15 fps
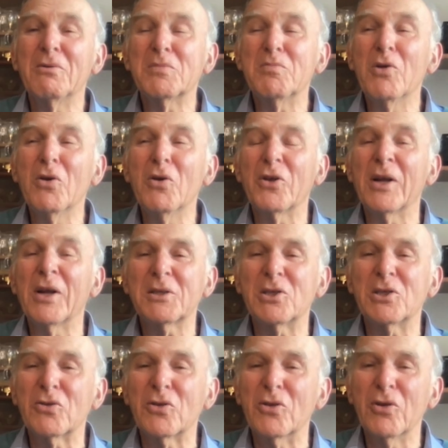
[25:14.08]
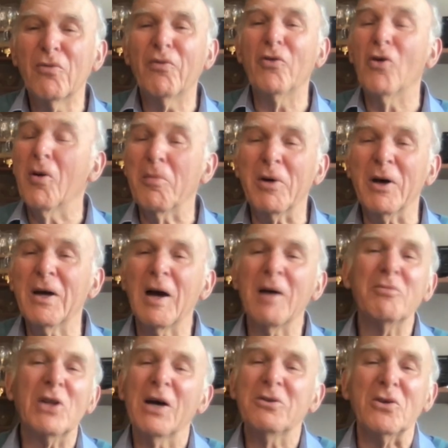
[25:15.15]
it was more the latter than the former. I
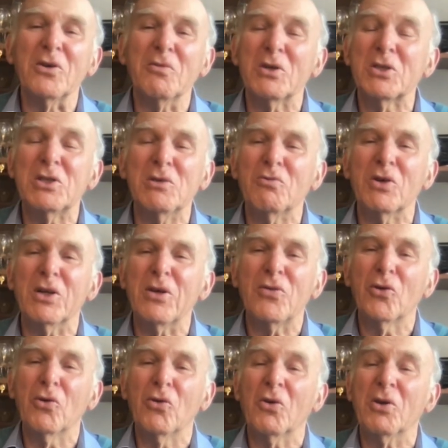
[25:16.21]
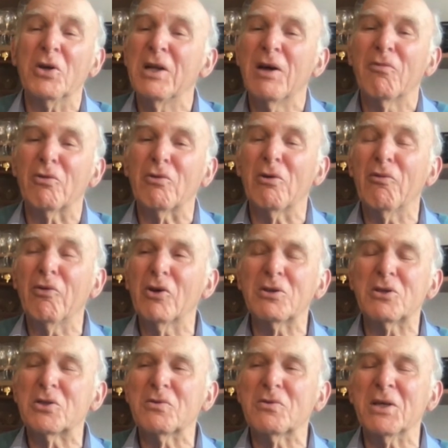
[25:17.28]
mean, I don't know what he really thought. He never
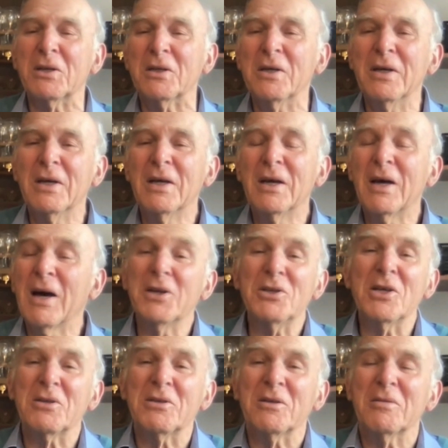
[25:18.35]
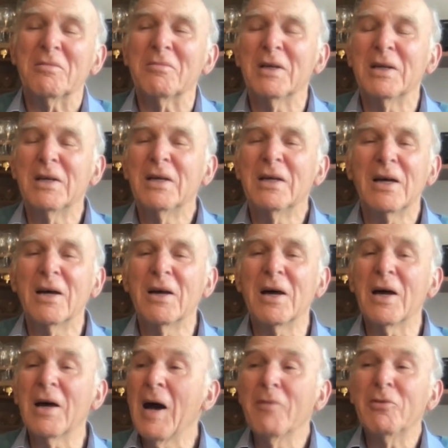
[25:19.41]
referred to it. I didn't.
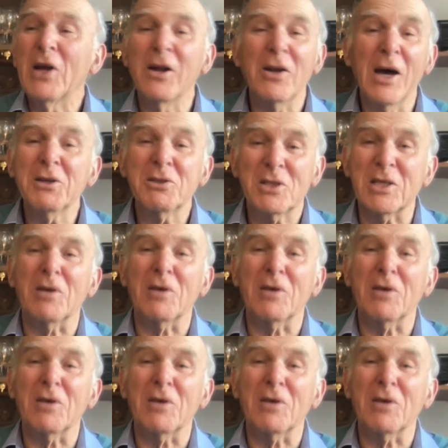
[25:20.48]
I mean, I liked